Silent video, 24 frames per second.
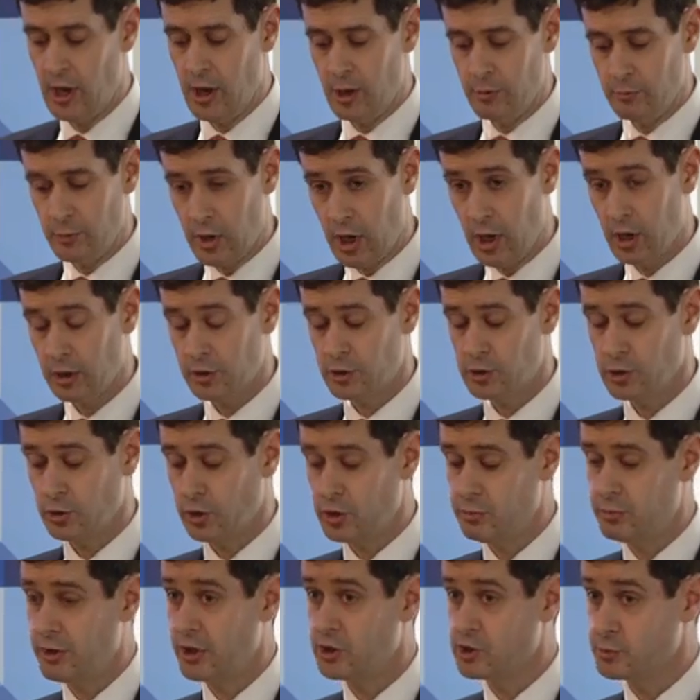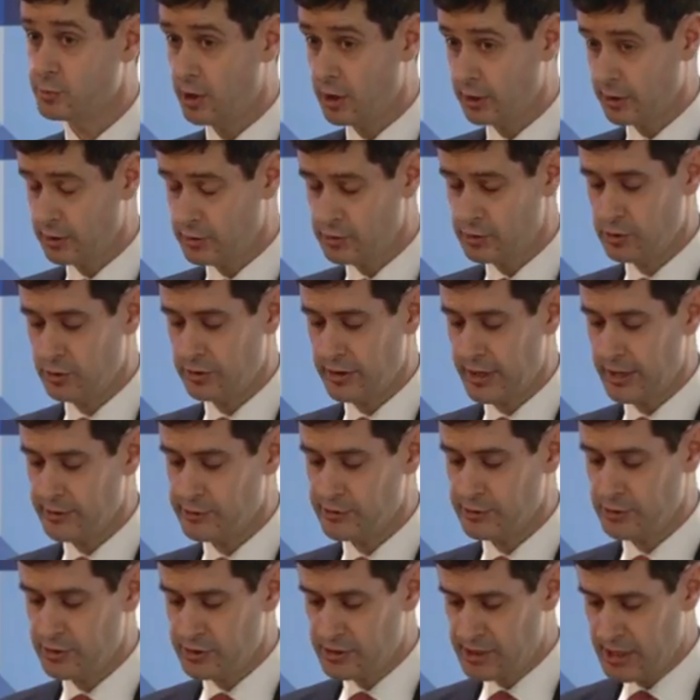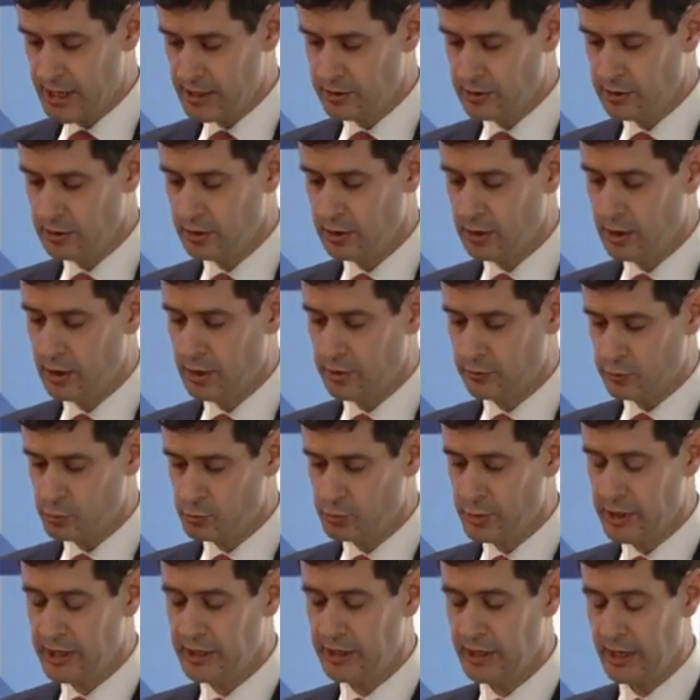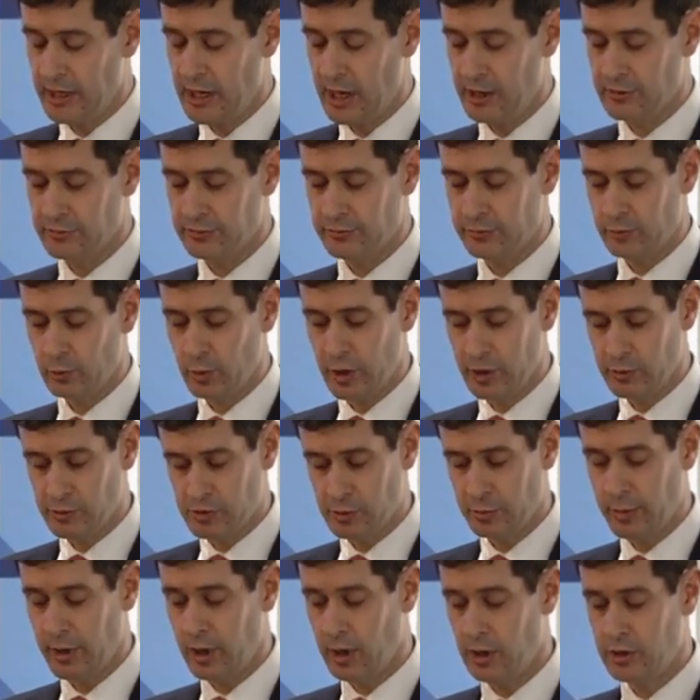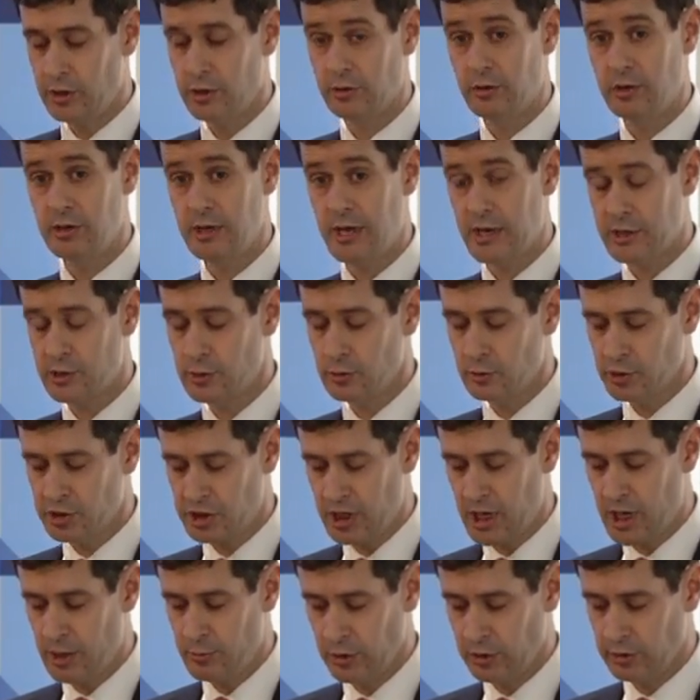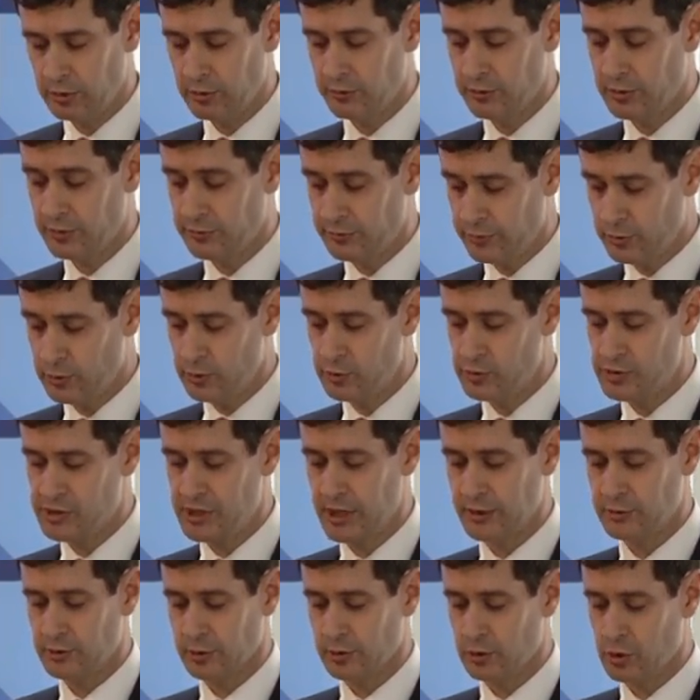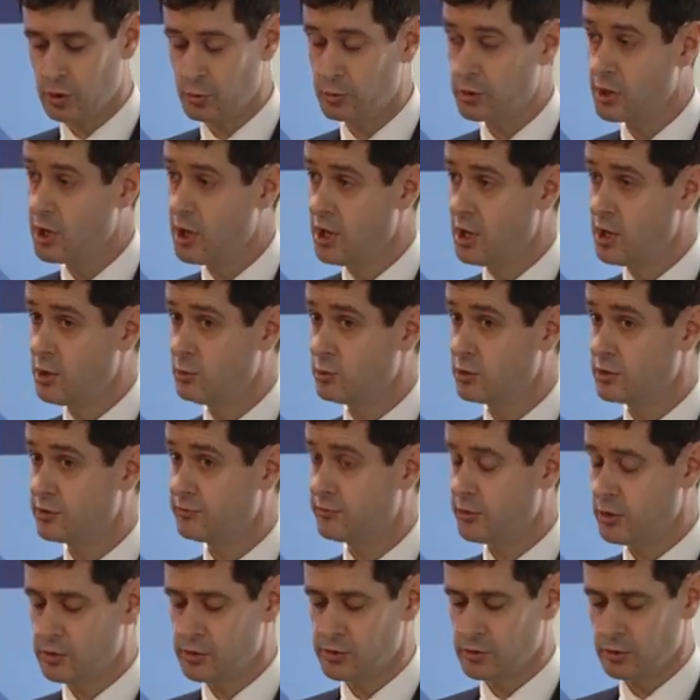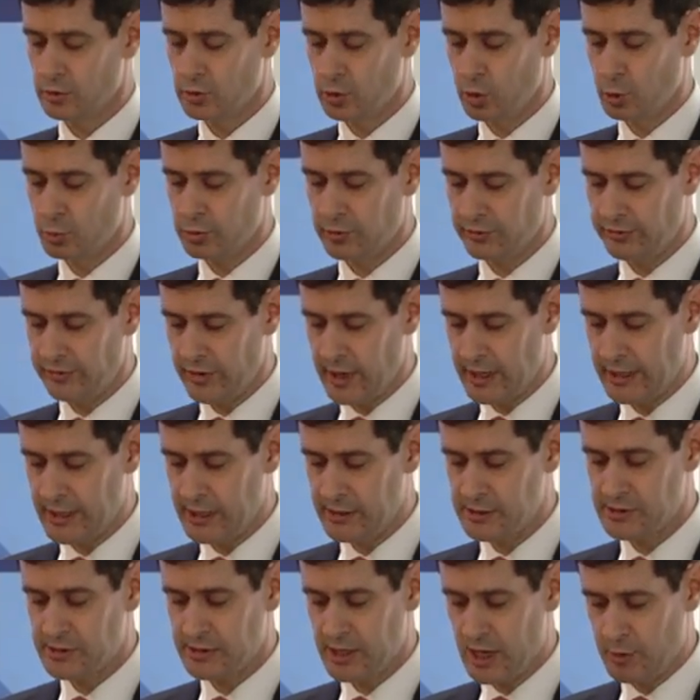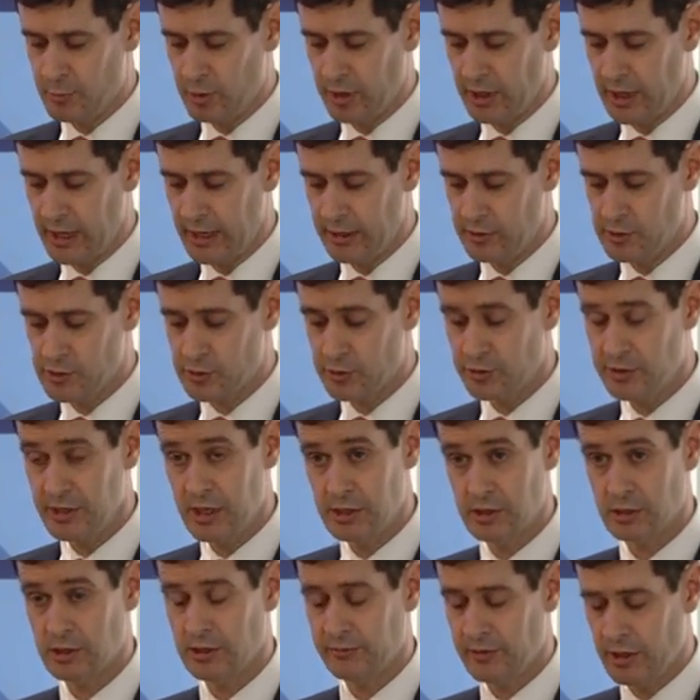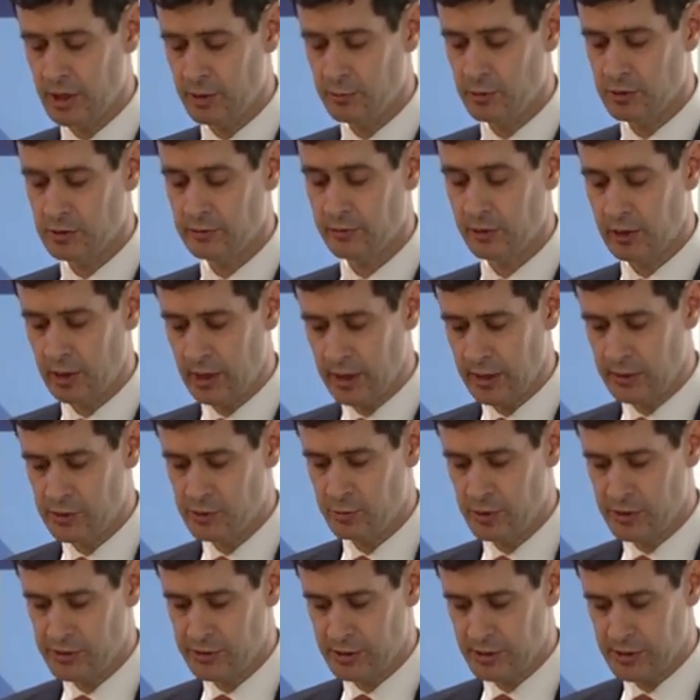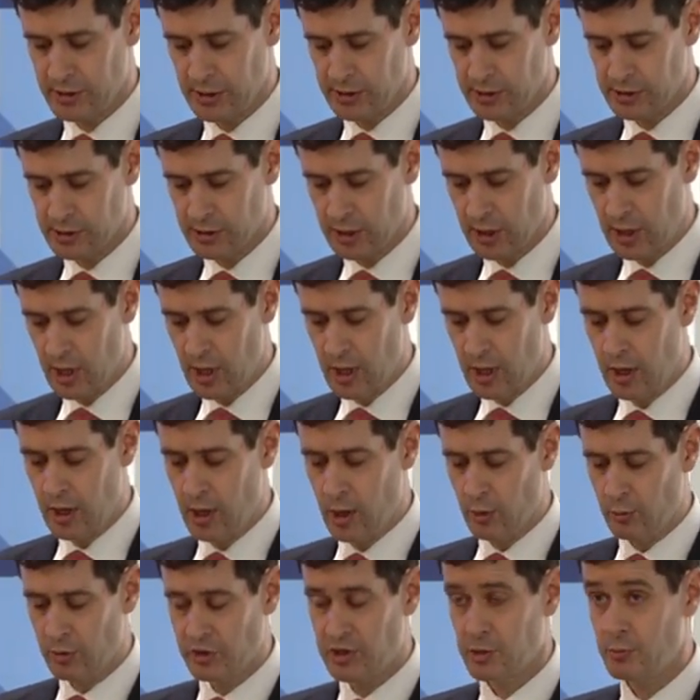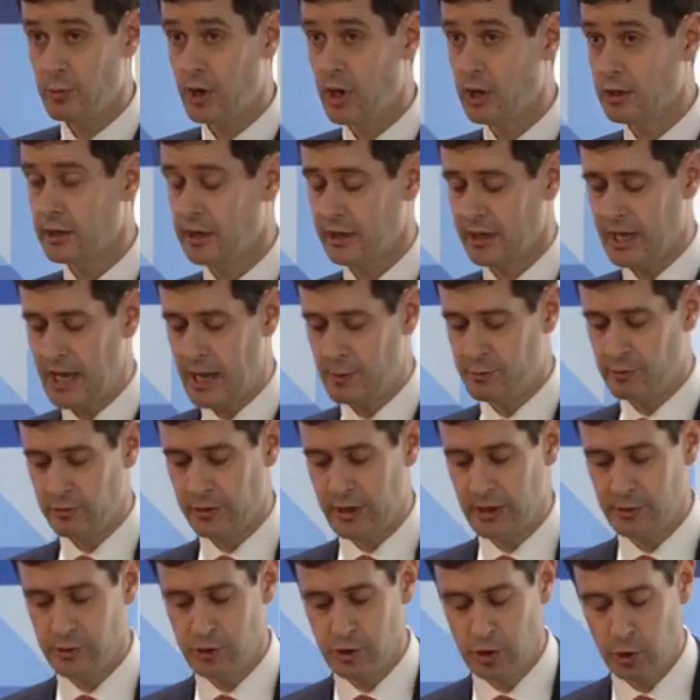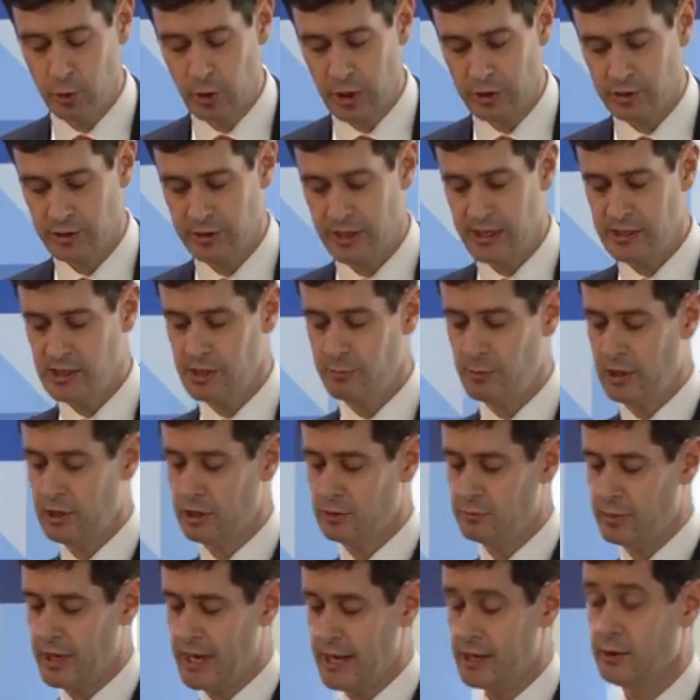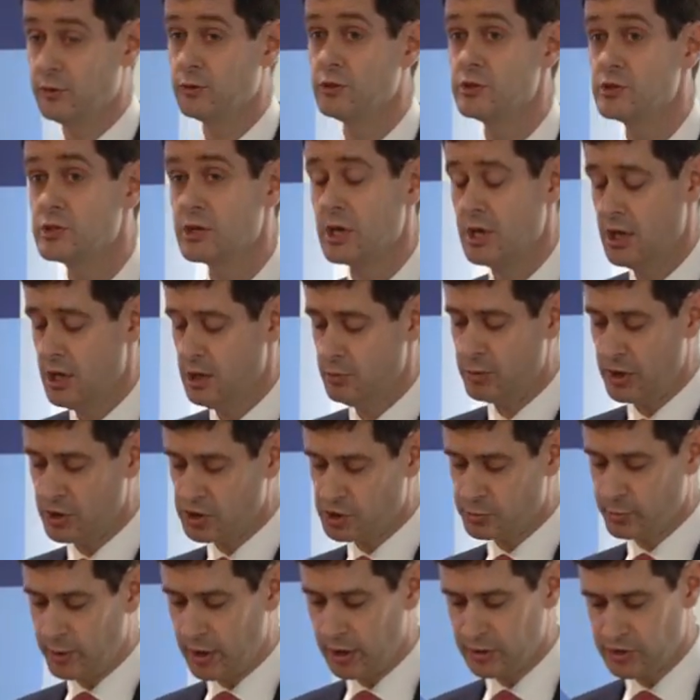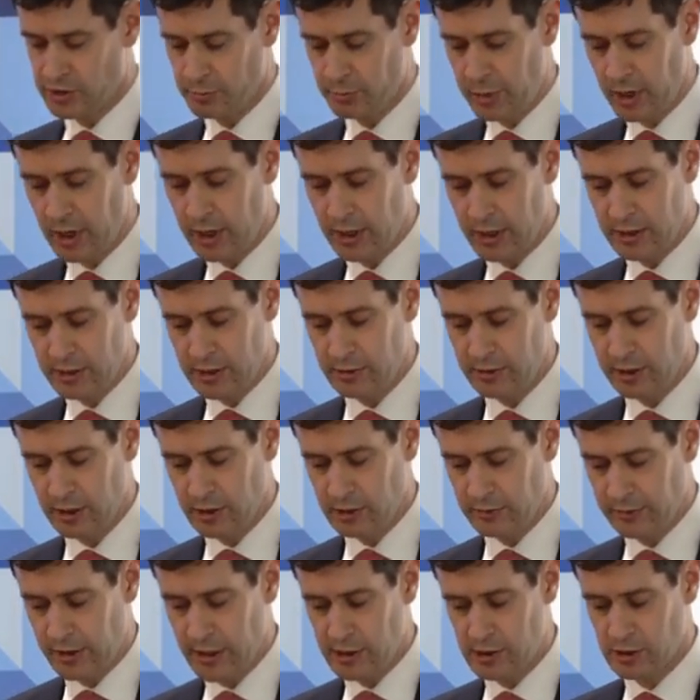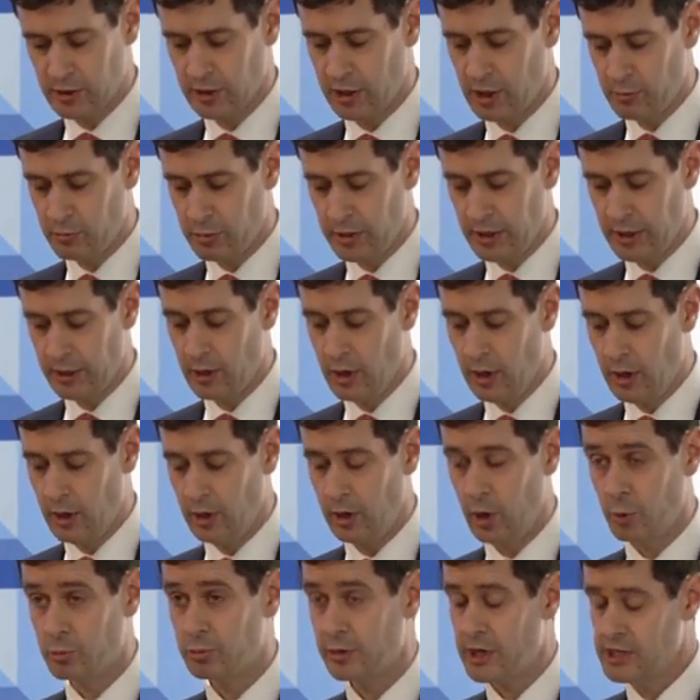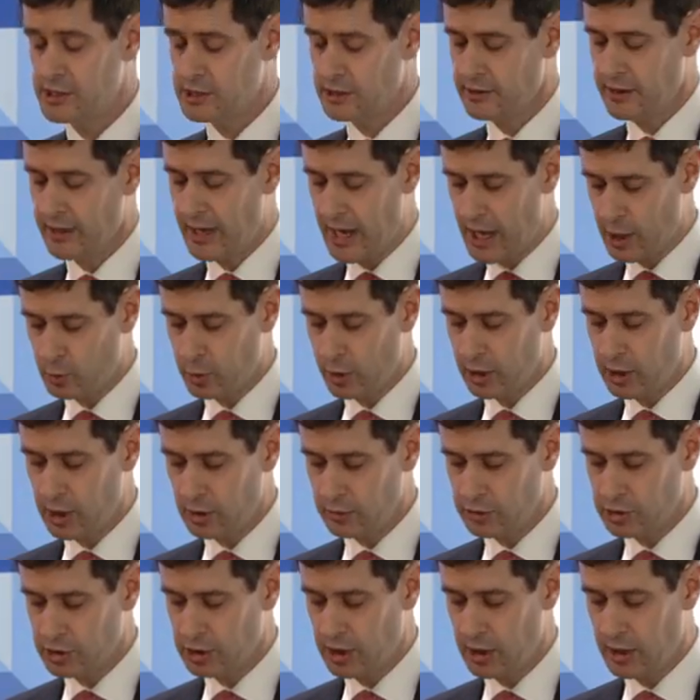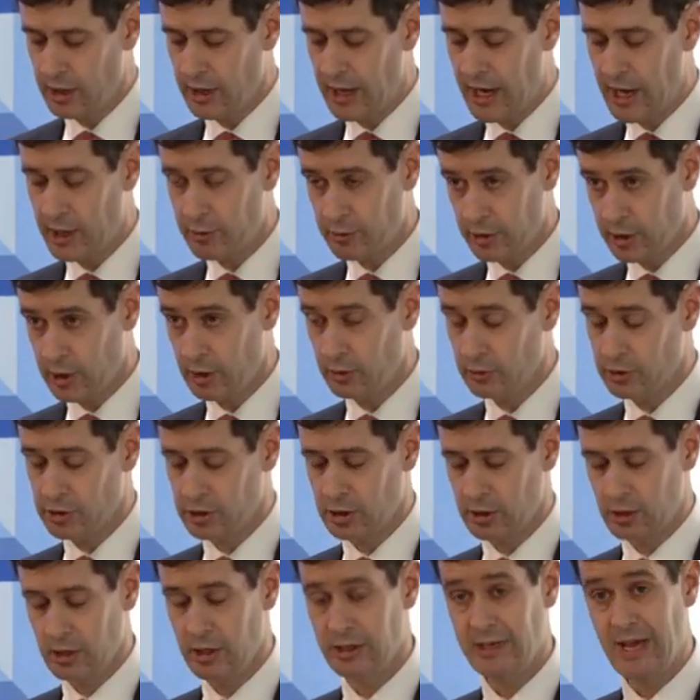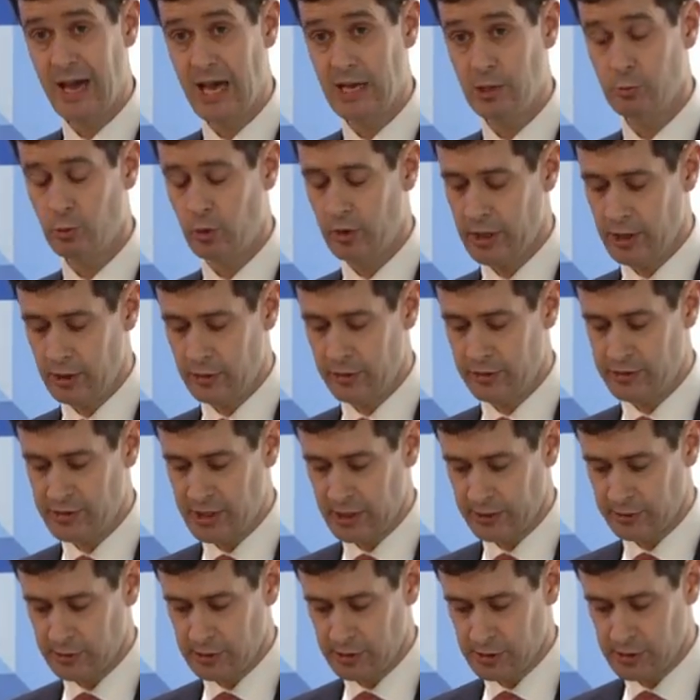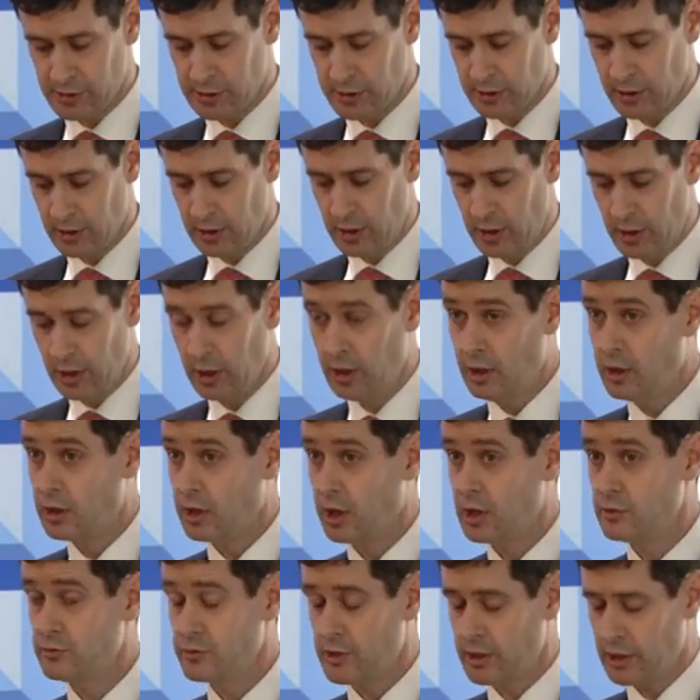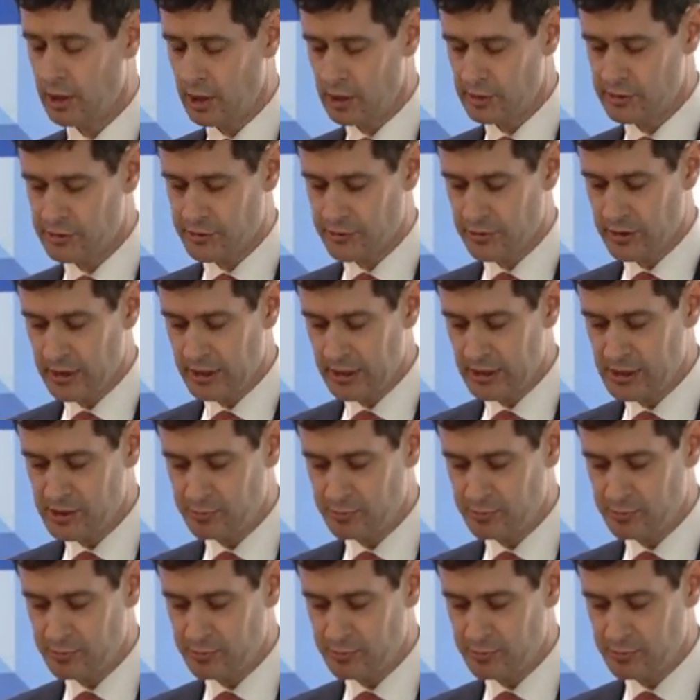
Mark joined Benchmark in 2010 from PKF, where he was a partner and national chairman of the Food Sector Group, with a focus on corporate finance, M&A, and strategic development of clients' businesses. With a market cap of around 280 million pounds, Benchmark's a pioneering innovation company operating the aquaculture, agriculture, and animal health sectors. Over the last three years,